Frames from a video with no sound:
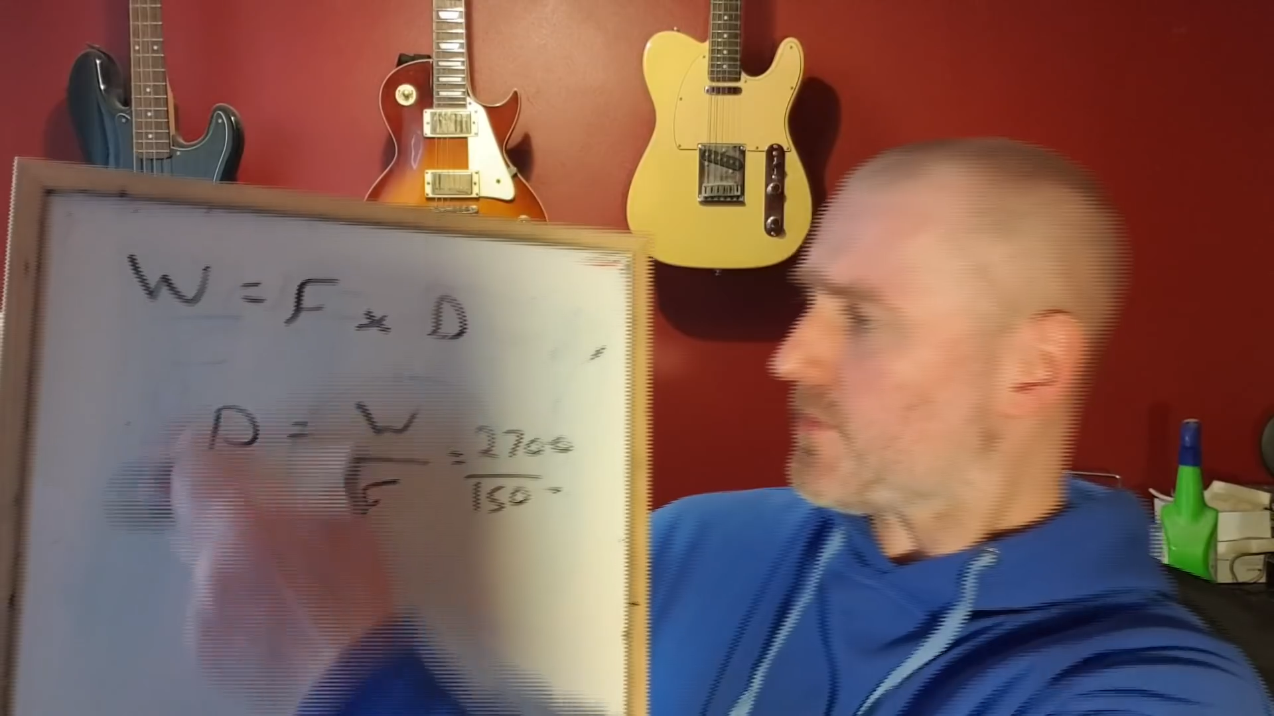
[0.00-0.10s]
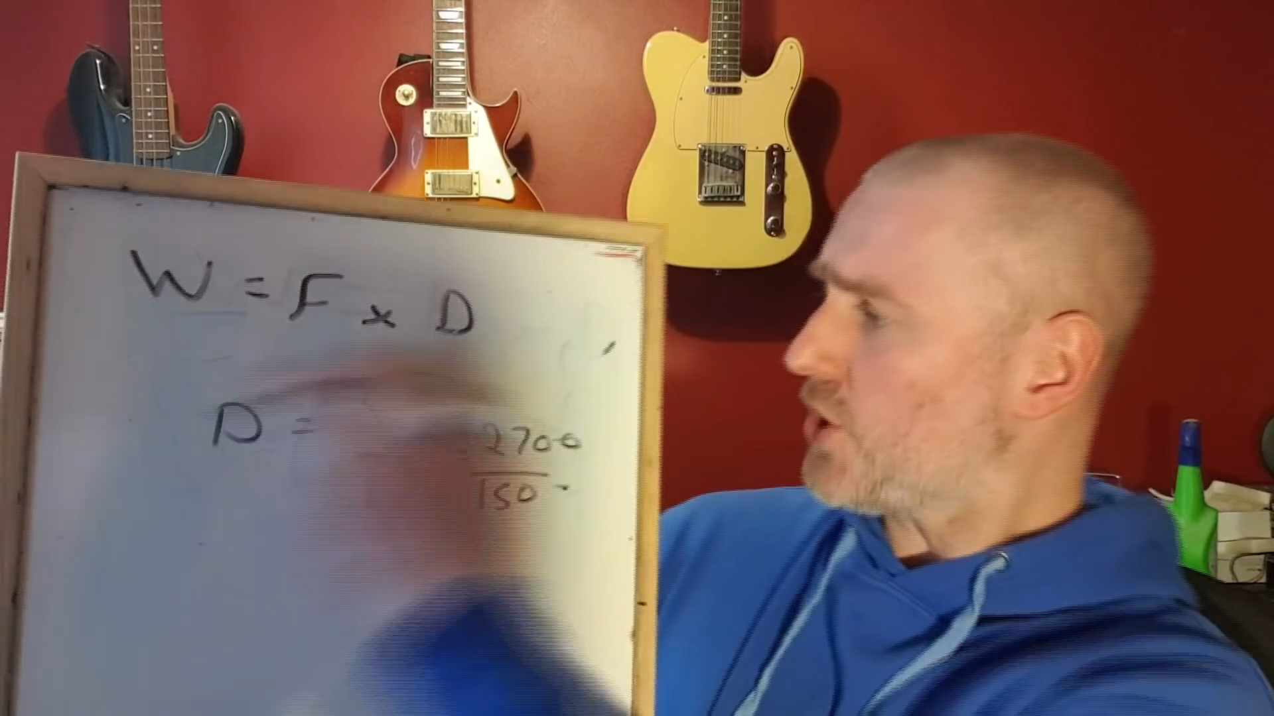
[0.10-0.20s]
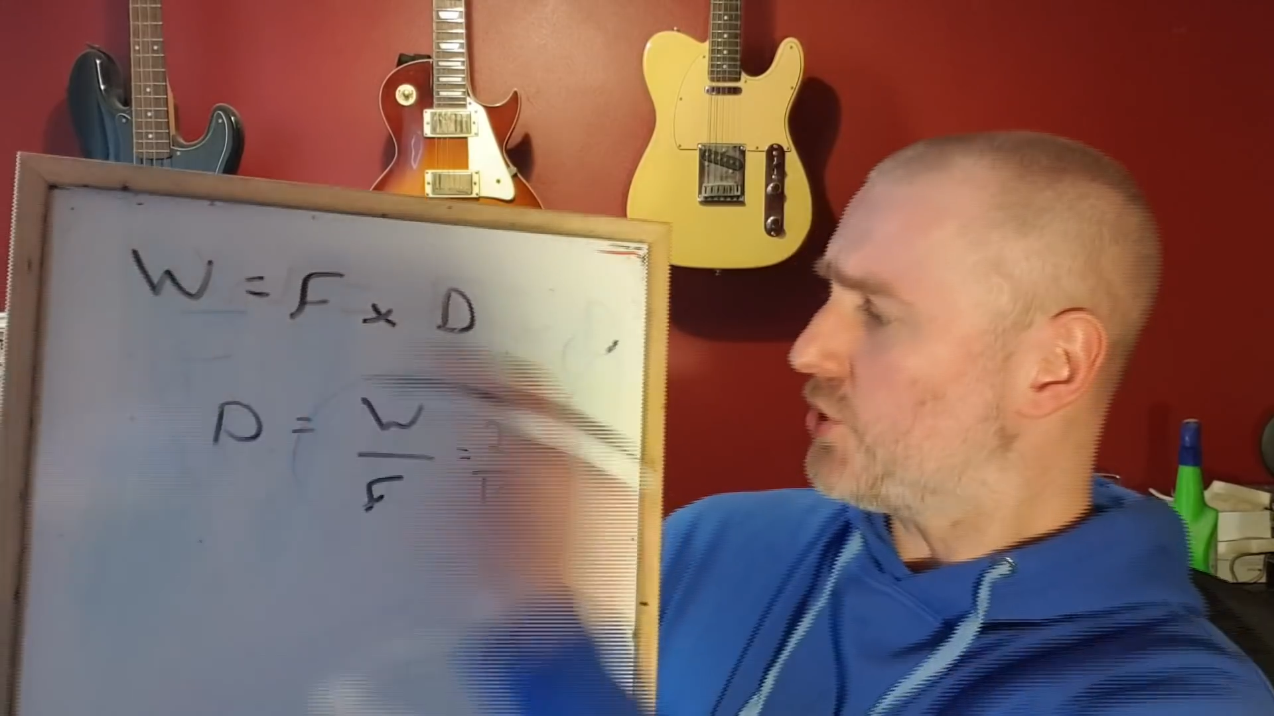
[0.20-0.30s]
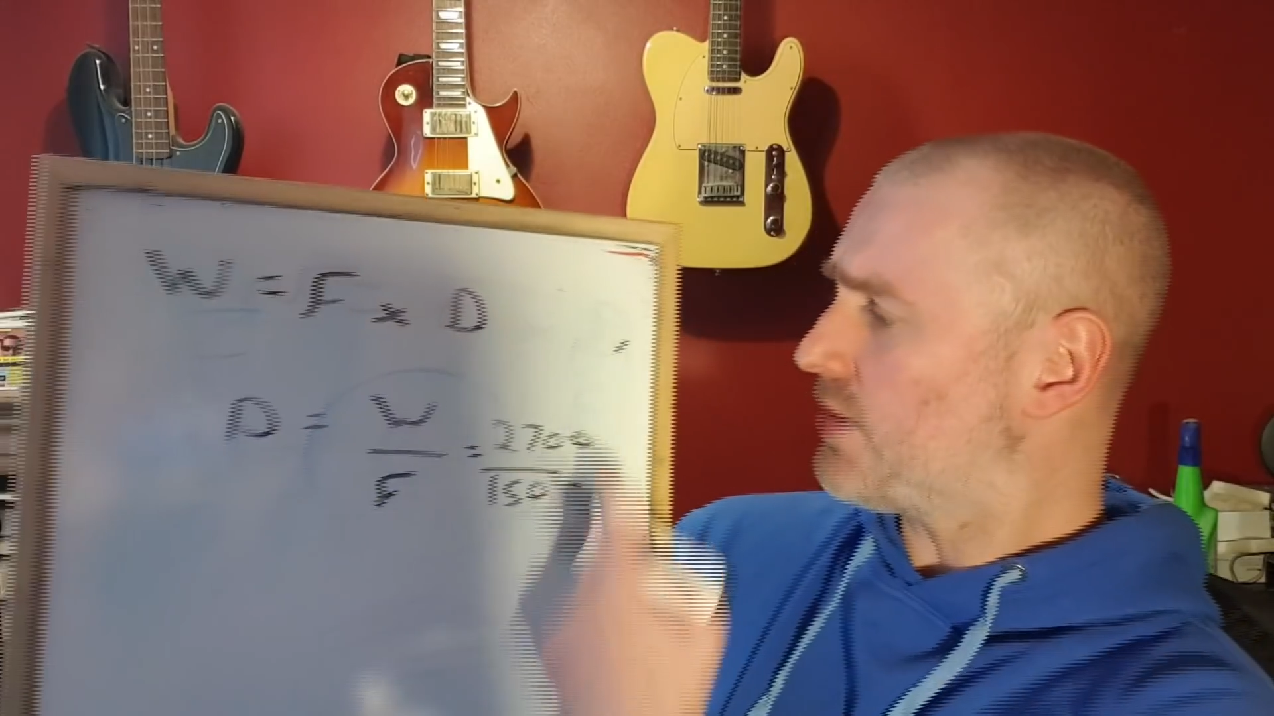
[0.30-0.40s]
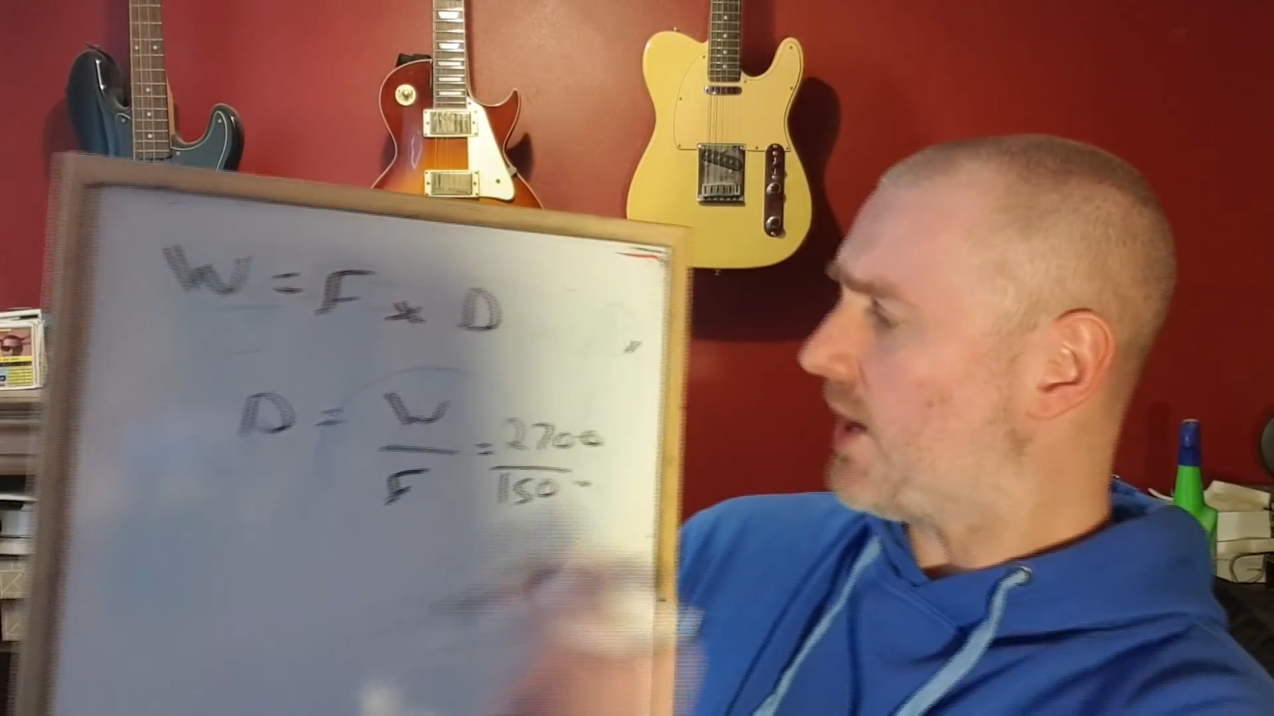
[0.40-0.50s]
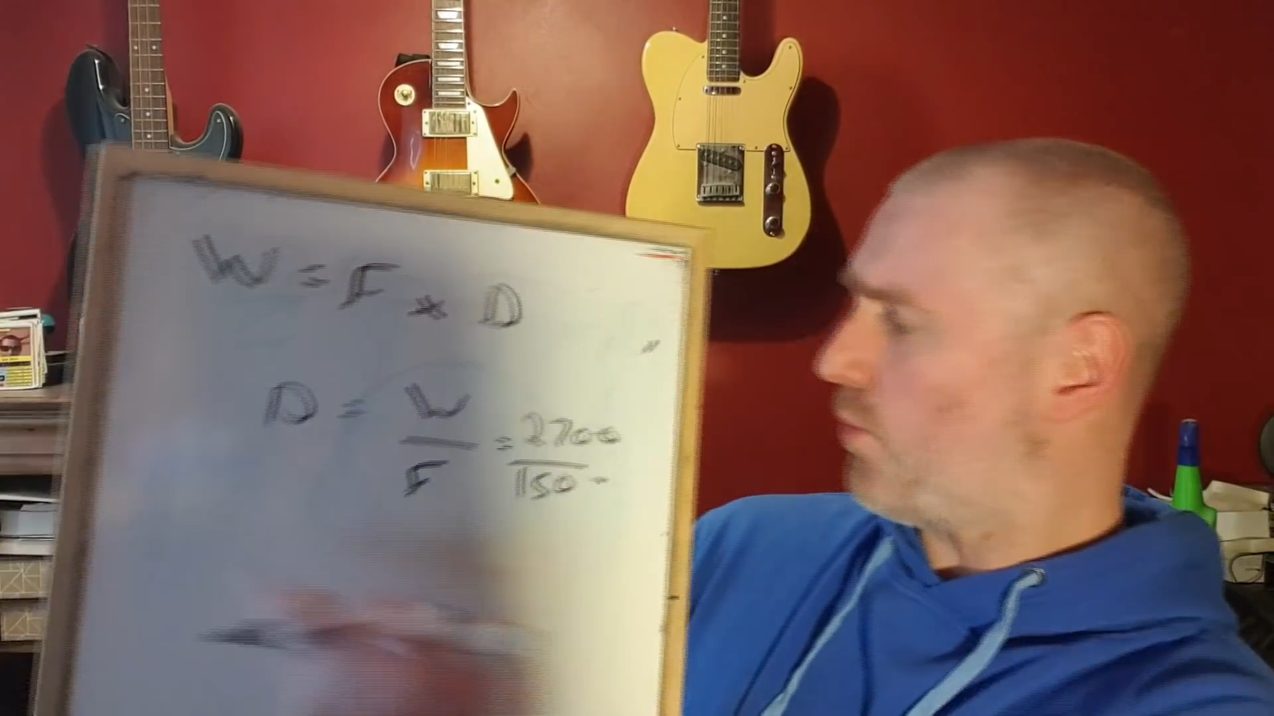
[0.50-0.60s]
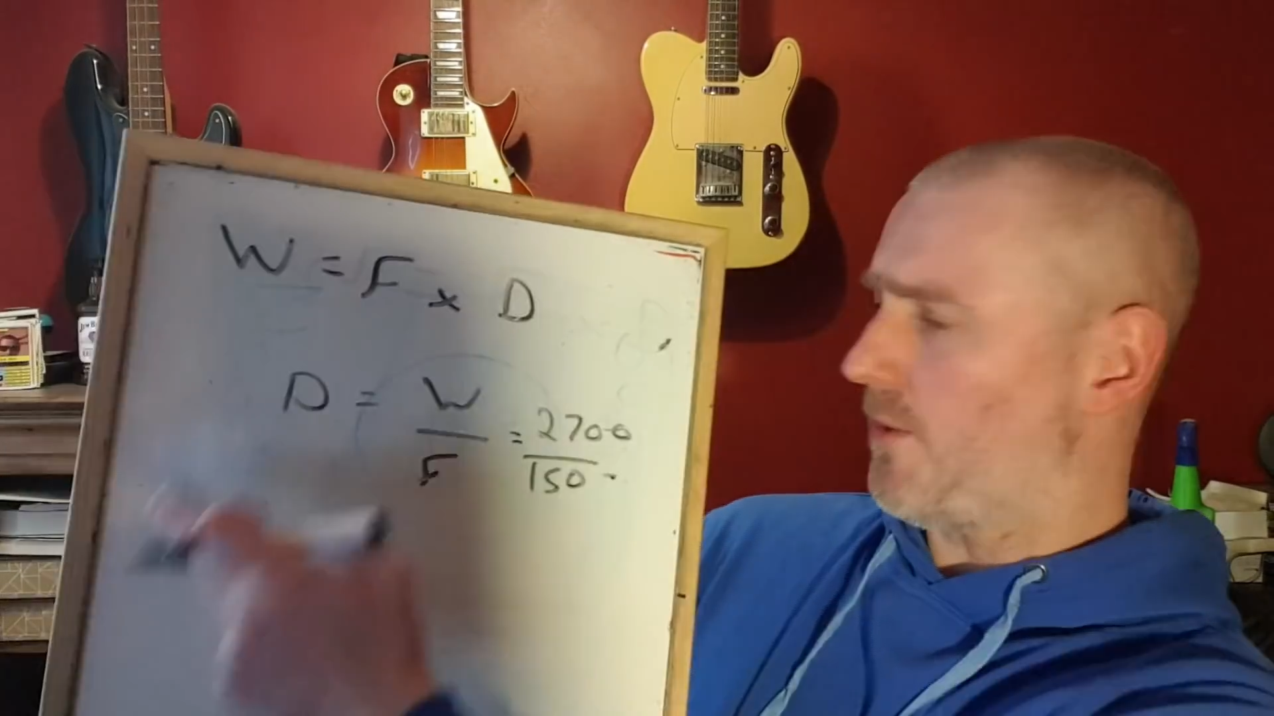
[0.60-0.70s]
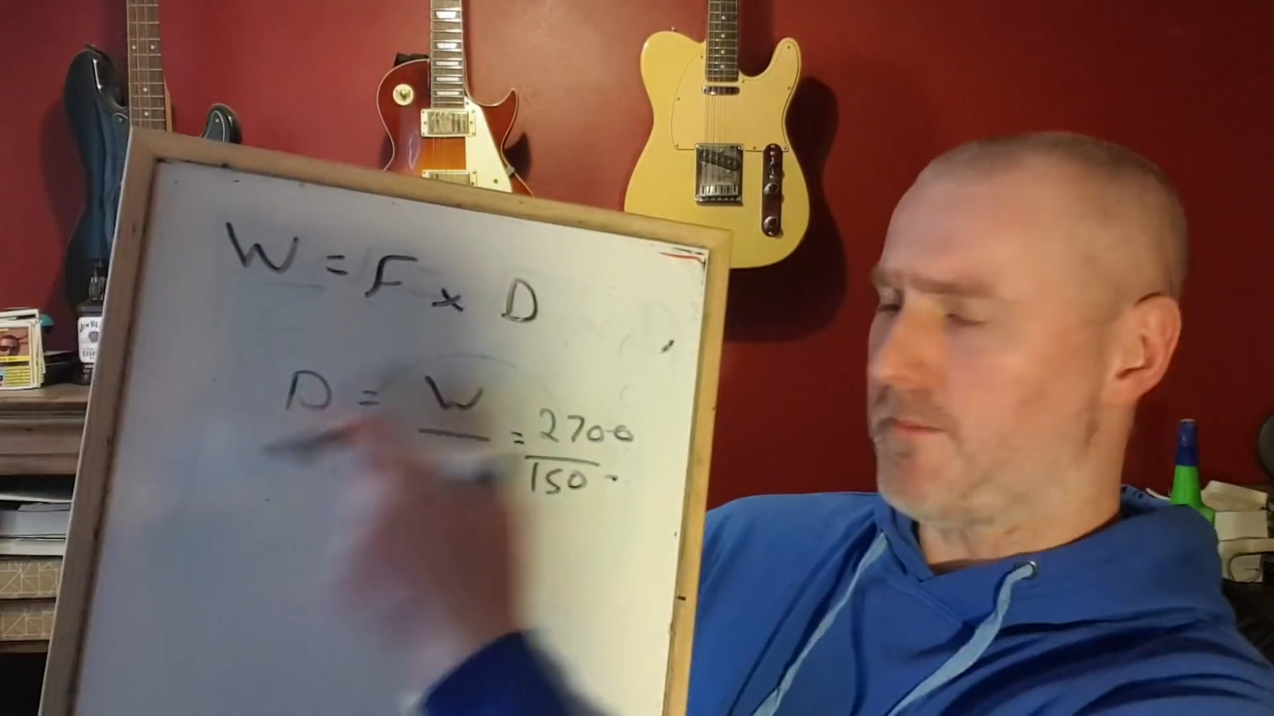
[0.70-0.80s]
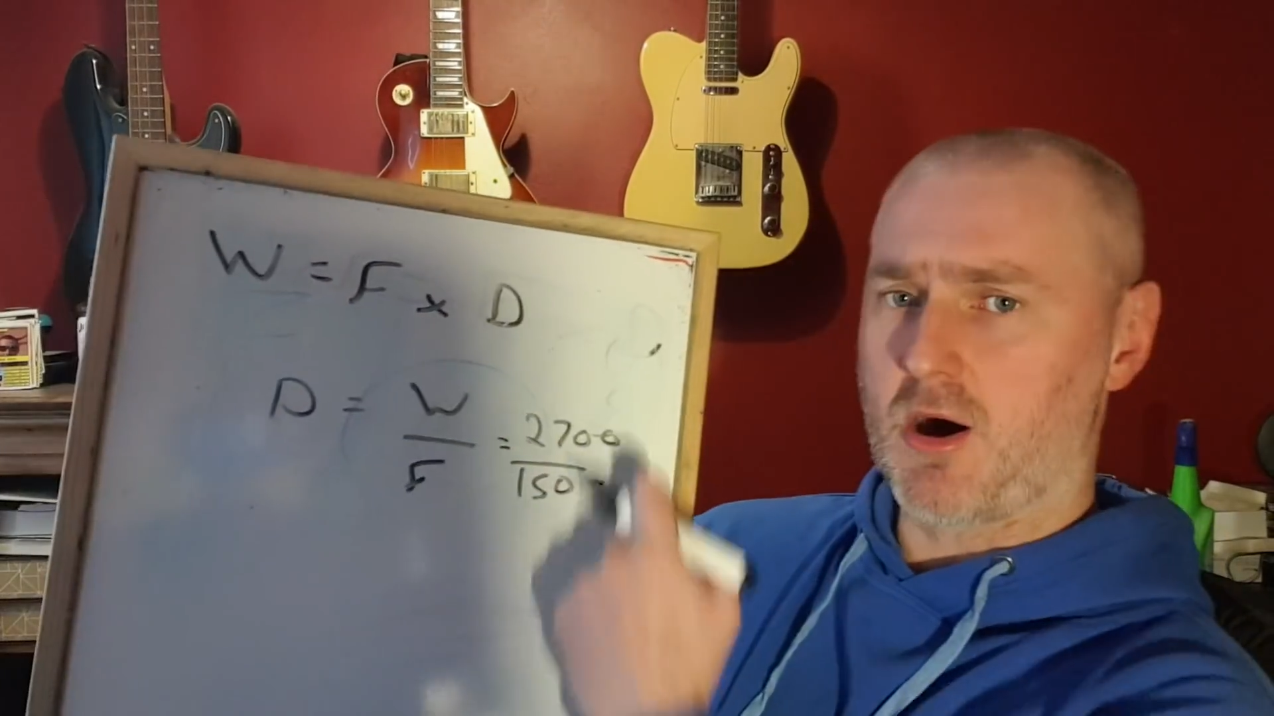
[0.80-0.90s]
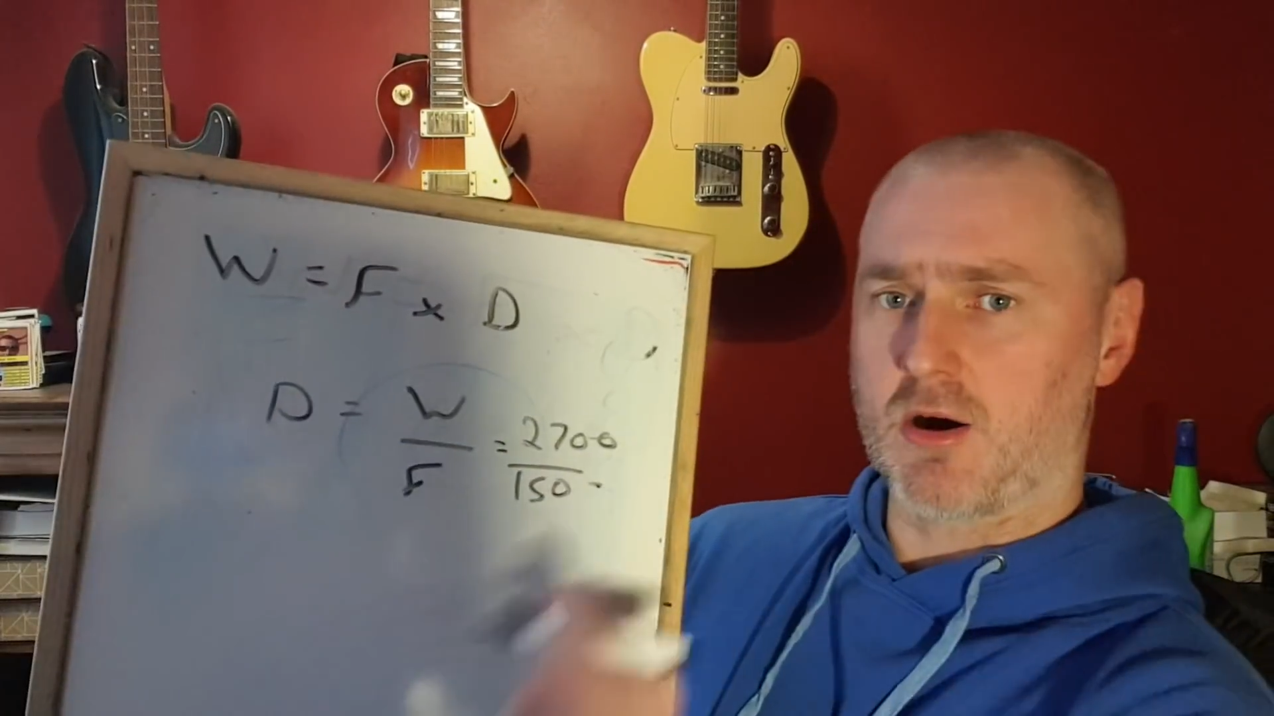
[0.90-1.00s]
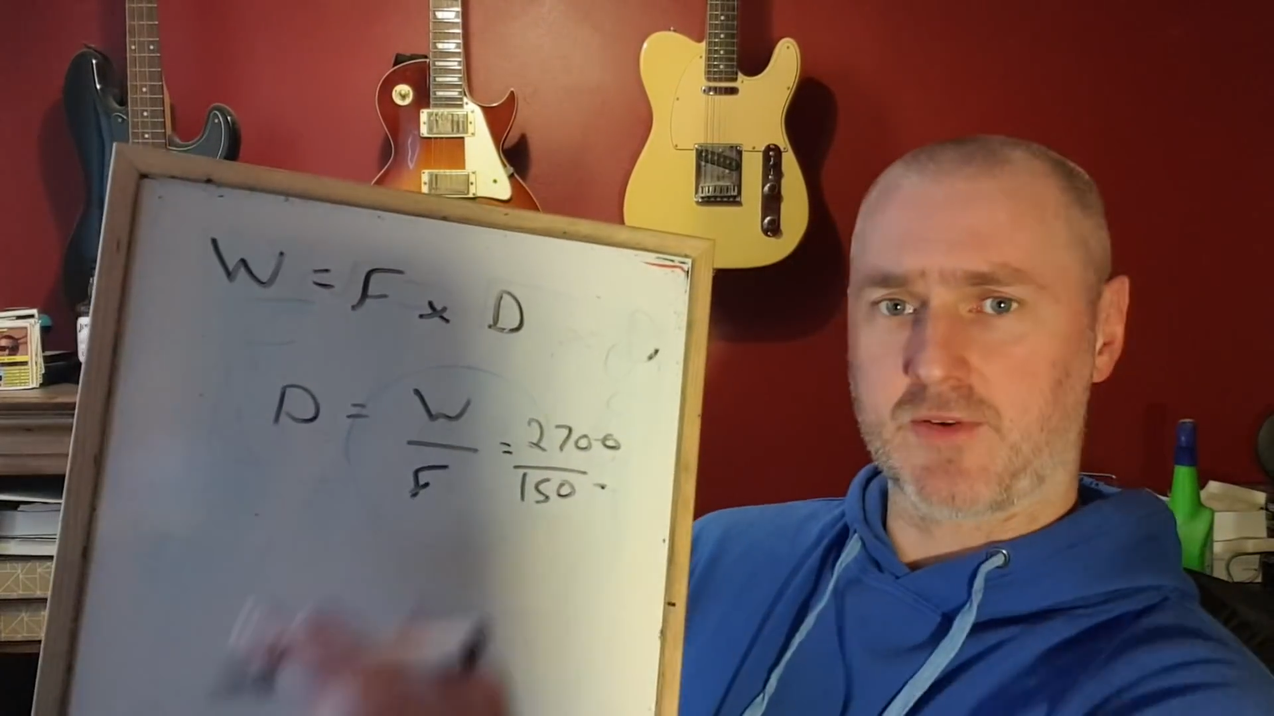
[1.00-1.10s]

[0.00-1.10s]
You'll get 1 mark